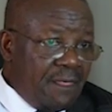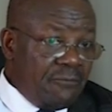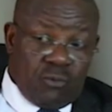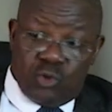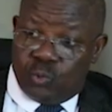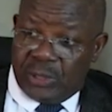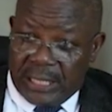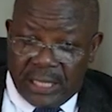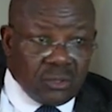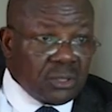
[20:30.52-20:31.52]
If you want to win an
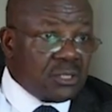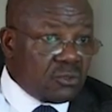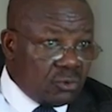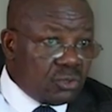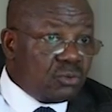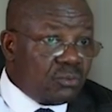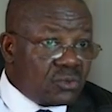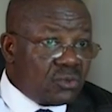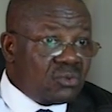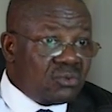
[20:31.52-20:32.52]
election in this country, you
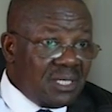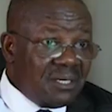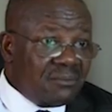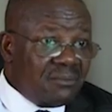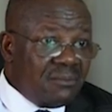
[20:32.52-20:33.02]
must go to them.